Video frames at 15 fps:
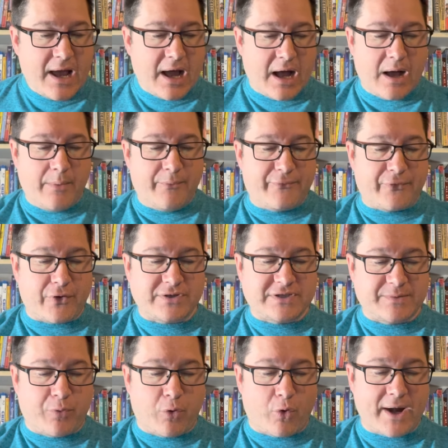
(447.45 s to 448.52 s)
Um, for
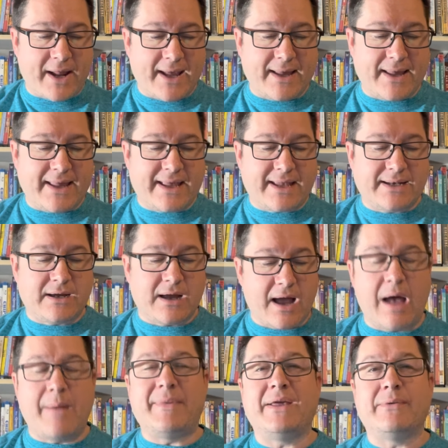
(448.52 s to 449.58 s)
supporting in comedy,